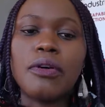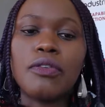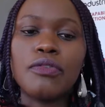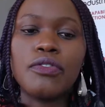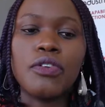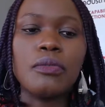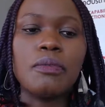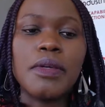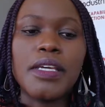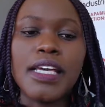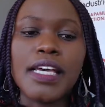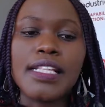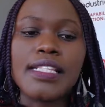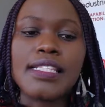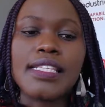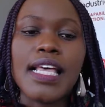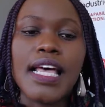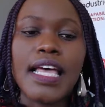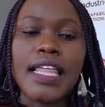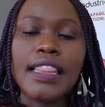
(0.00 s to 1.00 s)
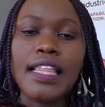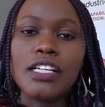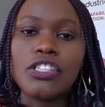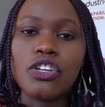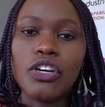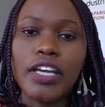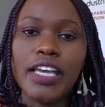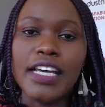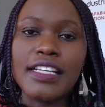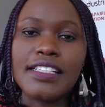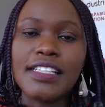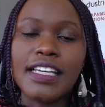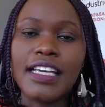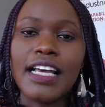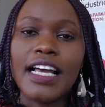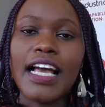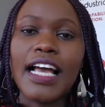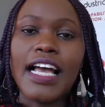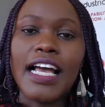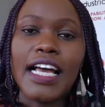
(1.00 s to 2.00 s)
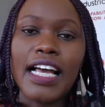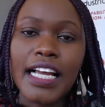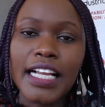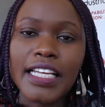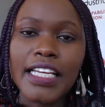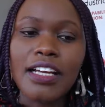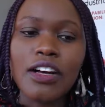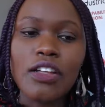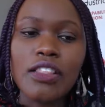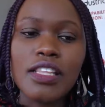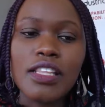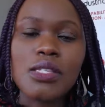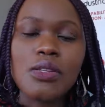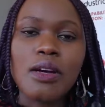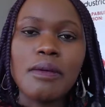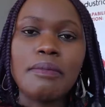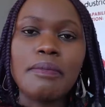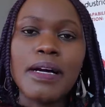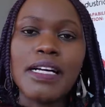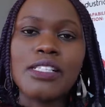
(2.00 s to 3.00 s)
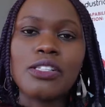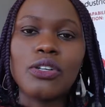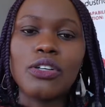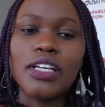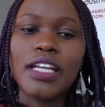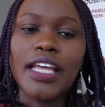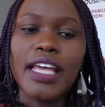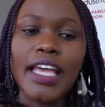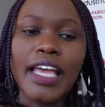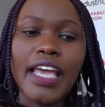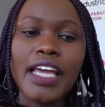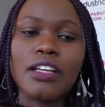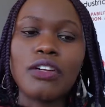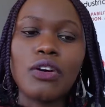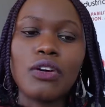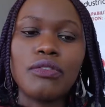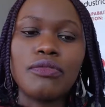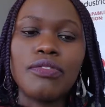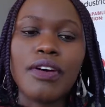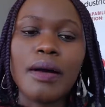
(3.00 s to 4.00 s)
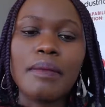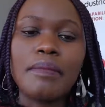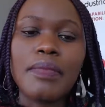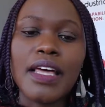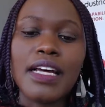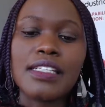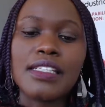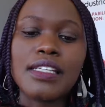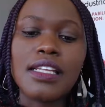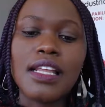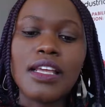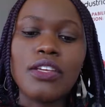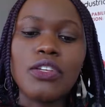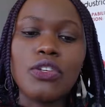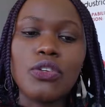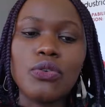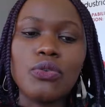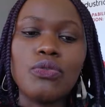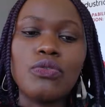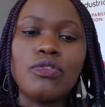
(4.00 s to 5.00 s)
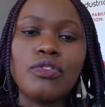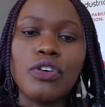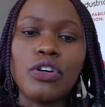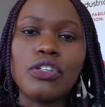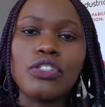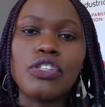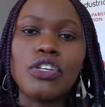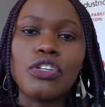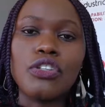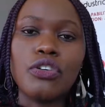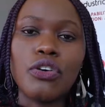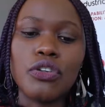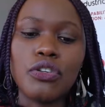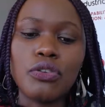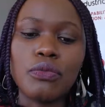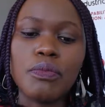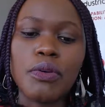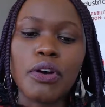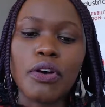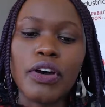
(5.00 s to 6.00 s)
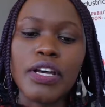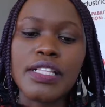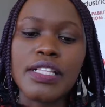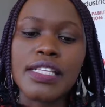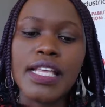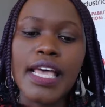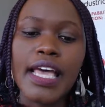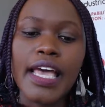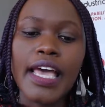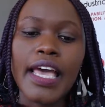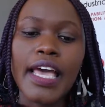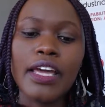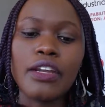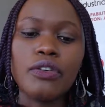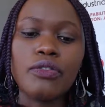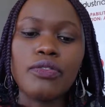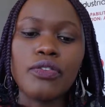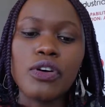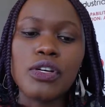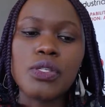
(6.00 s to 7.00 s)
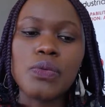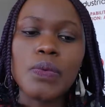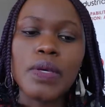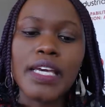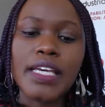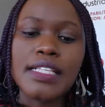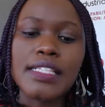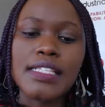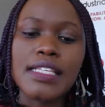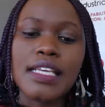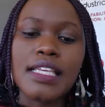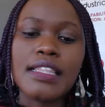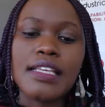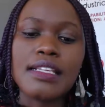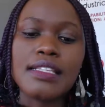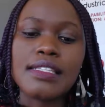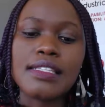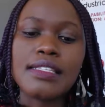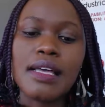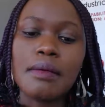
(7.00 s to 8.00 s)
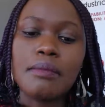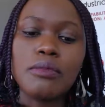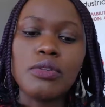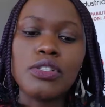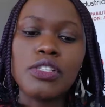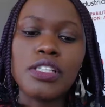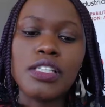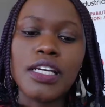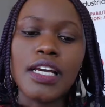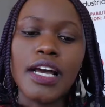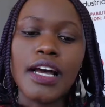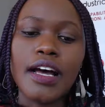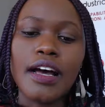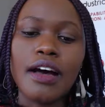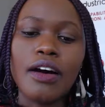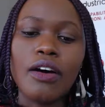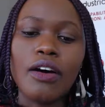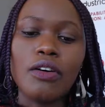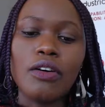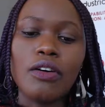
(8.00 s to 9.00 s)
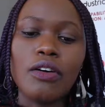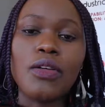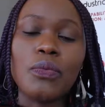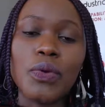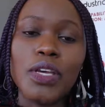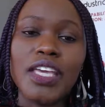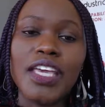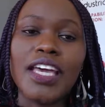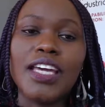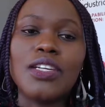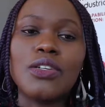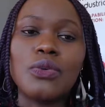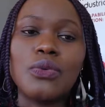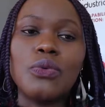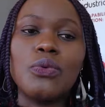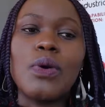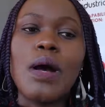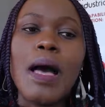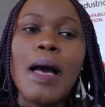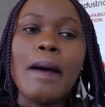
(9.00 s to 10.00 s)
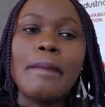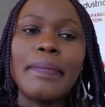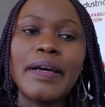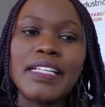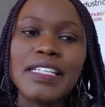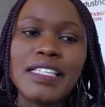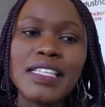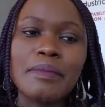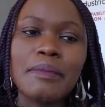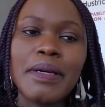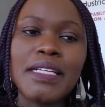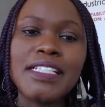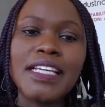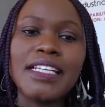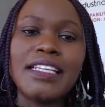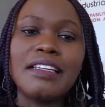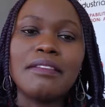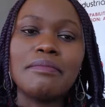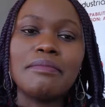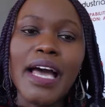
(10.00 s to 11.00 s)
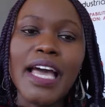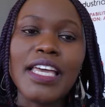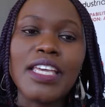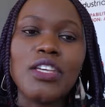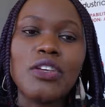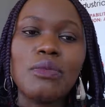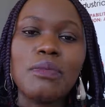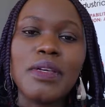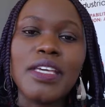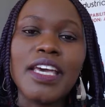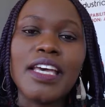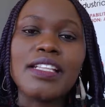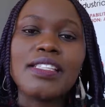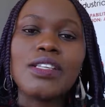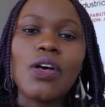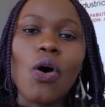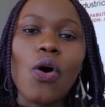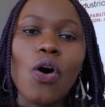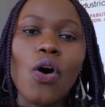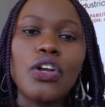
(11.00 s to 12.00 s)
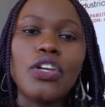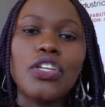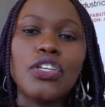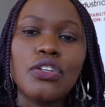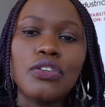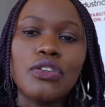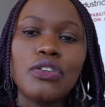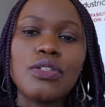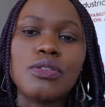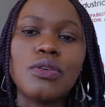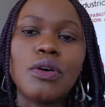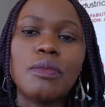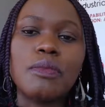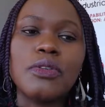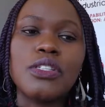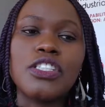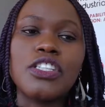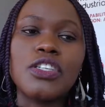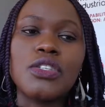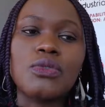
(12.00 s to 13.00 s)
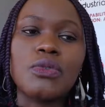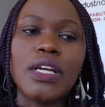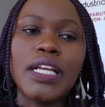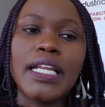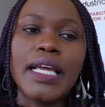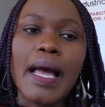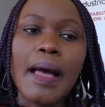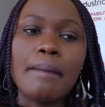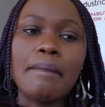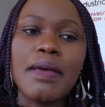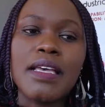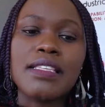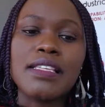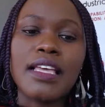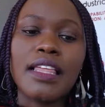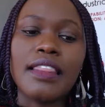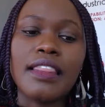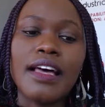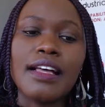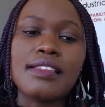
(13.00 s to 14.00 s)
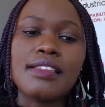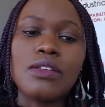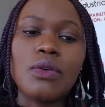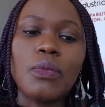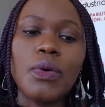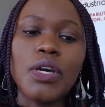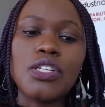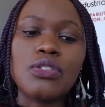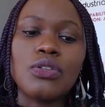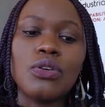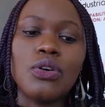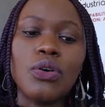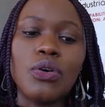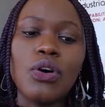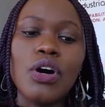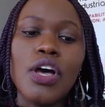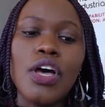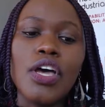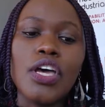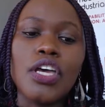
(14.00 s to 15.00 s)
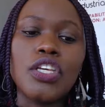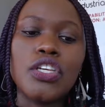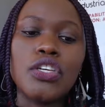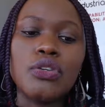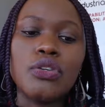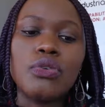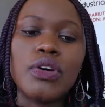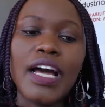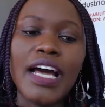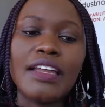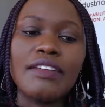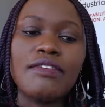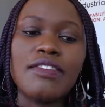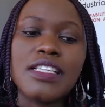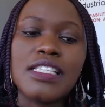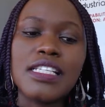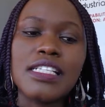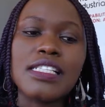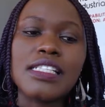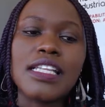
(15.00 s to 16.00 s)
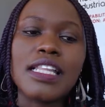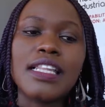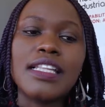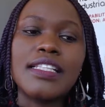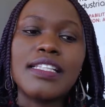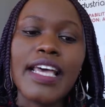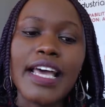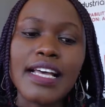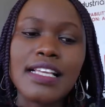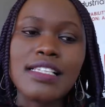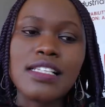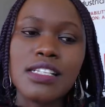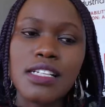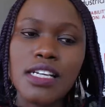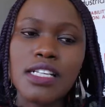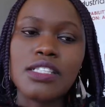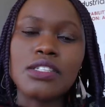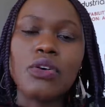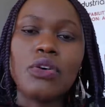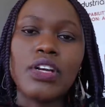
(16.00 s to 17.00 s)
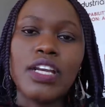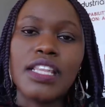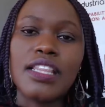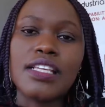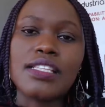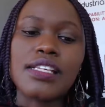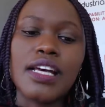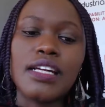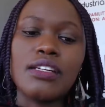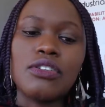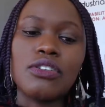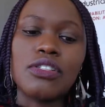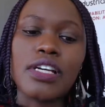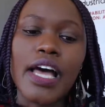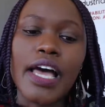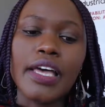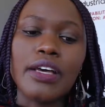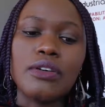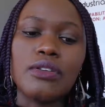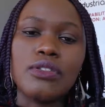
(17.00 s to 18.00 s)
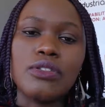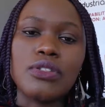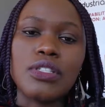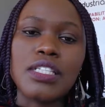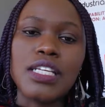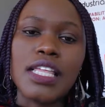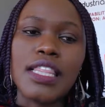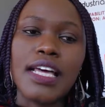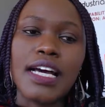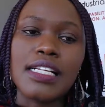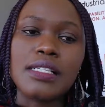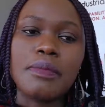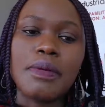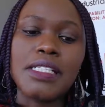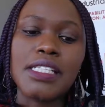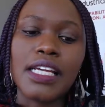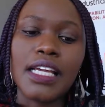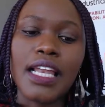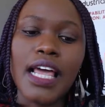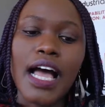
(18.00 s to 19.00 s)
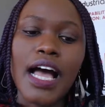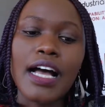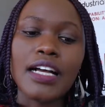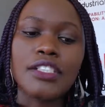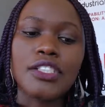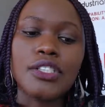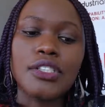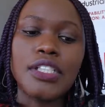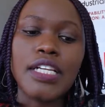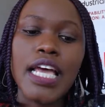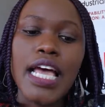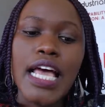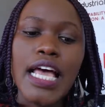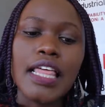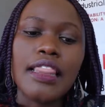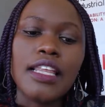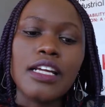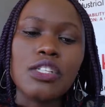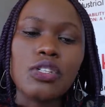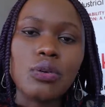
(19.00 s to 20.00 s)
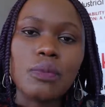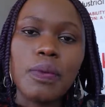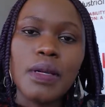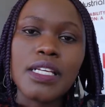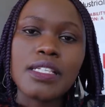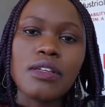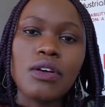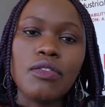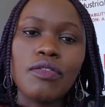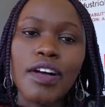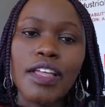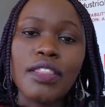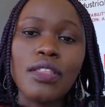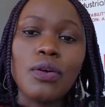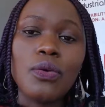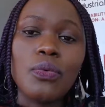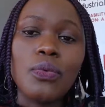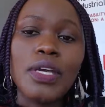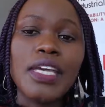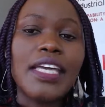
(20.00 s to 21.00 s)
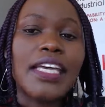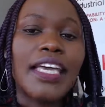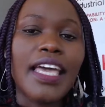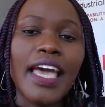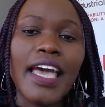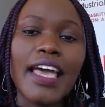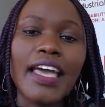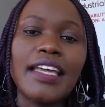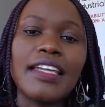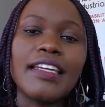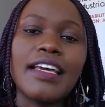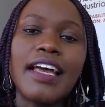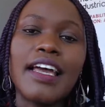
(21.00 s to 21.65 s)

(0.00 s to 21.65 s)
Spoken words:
UBNs that you're getting. Click on the swap button and confirm that you've got your Ubricoins. And of course, we can see there's somebody over the weekend who participated UBNs on Unisop, which is really amazing, and that's the way to go. You can visit Dex Trades on either scan.io to see that particular action that took place over the weekend.